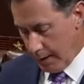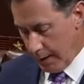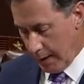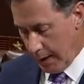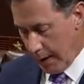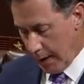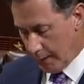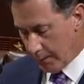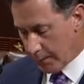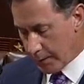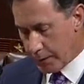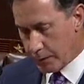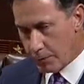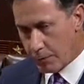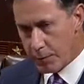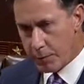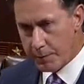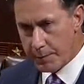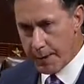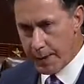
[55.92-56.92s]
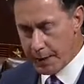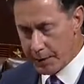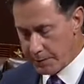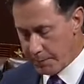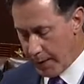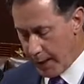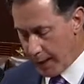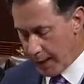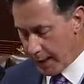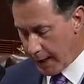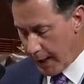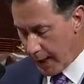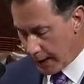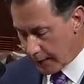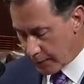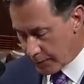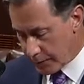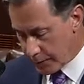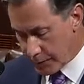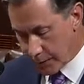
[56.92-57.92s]
Every group has bad
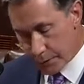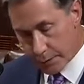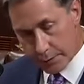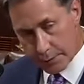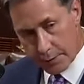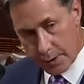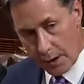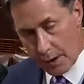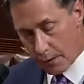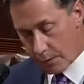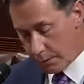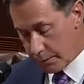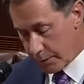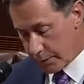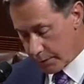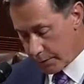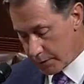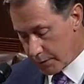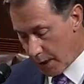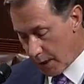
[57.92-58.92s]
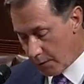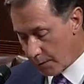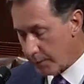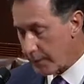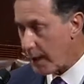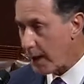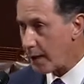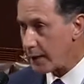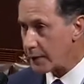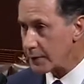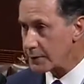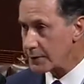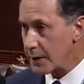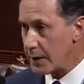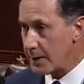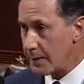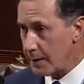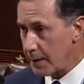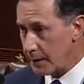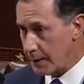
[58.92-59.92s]
actors. Congress is not without
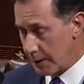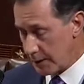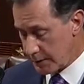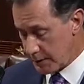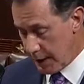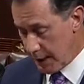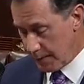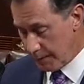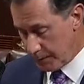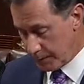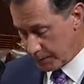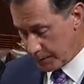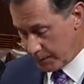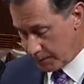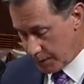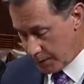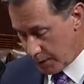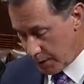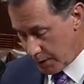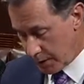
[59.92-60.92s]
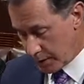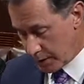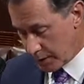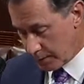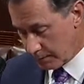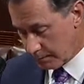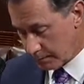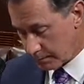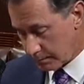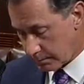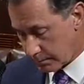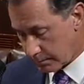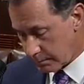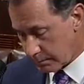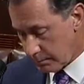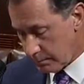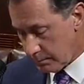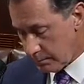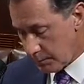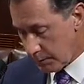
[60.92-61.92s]
examples of such.
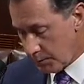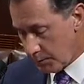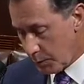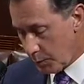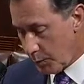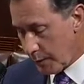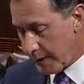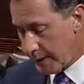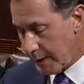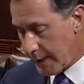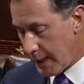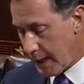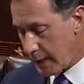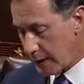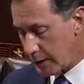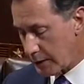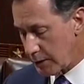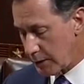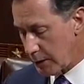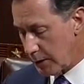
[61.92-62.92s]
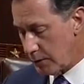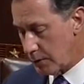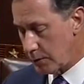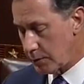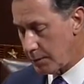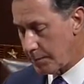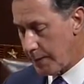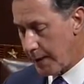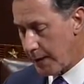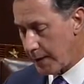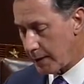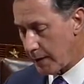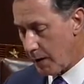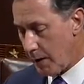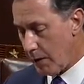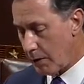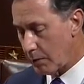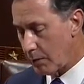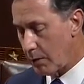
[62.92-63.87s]
But we can't continue to paint all